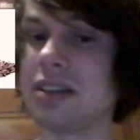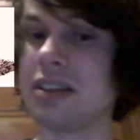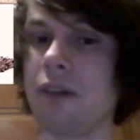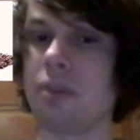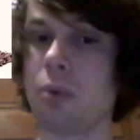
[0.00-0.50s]

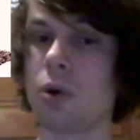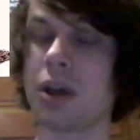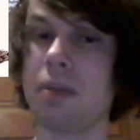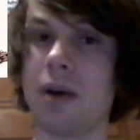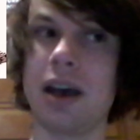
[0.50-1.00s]
of the
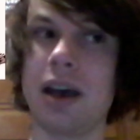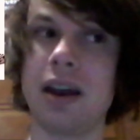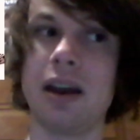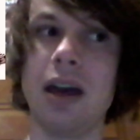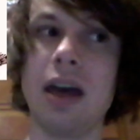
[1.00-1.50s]

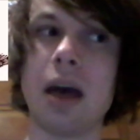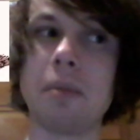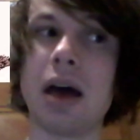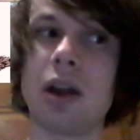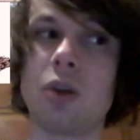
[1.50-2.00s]
porcupine. I'm
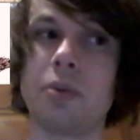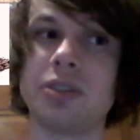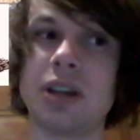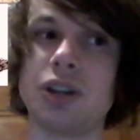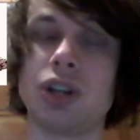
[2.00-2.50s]
not
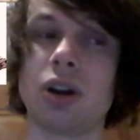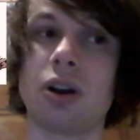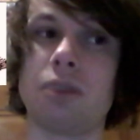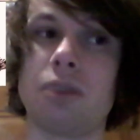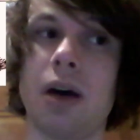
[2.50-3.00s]
100%
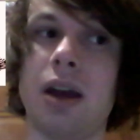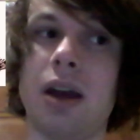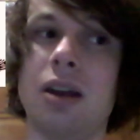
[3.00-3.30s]
sure, but